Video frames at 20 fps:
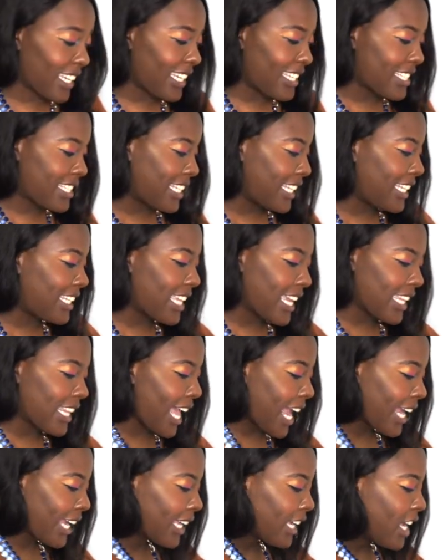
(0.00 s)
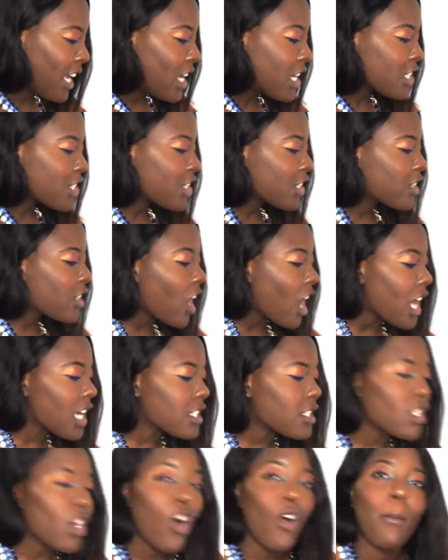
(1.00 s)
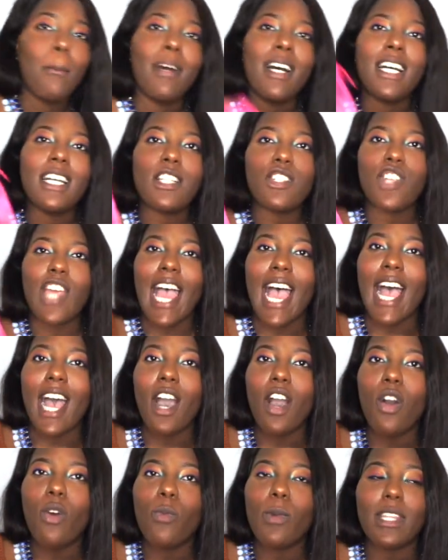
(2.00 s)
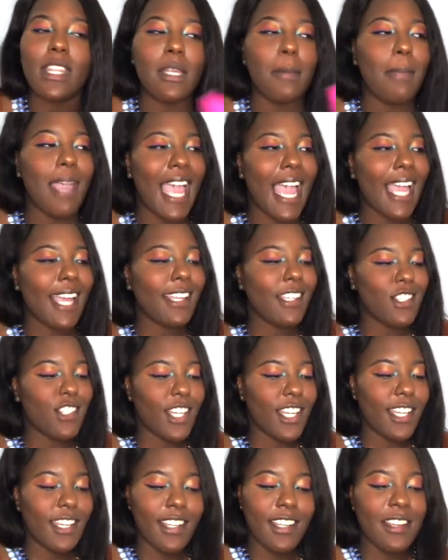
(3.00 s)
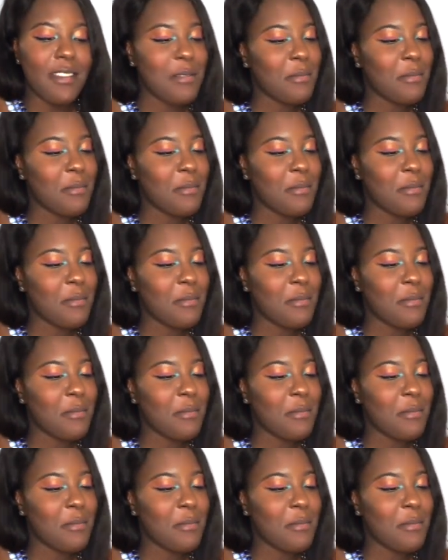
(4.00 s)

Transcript: and see that like she thought so much out with the packaging,